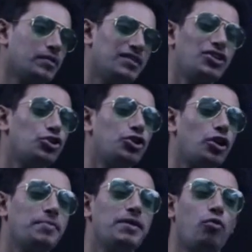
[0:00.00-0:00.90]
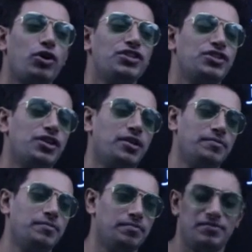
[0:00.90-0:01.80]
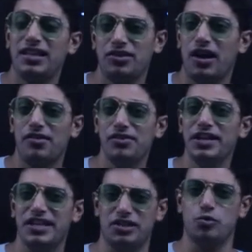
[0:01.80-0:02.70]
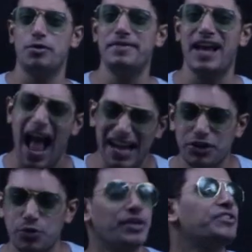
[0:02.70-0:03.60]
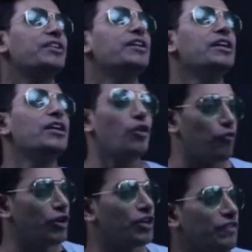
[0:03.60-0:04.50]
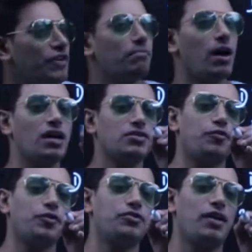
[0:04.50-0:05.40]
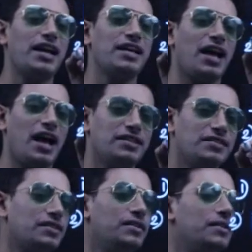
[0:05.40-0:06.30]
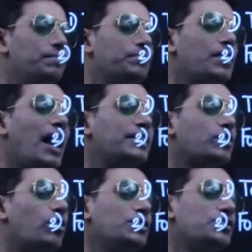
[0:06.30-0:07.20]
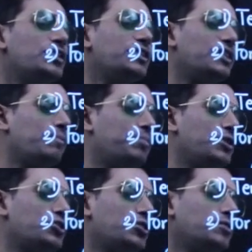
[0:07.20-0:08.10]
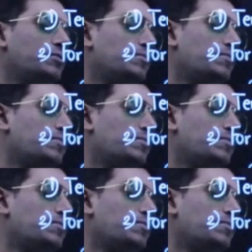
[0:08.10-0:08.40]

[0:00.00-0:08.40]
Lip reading: there should not be moisture. Then the readings will be accurate. For a given mass of a dry gas at a constant temperature,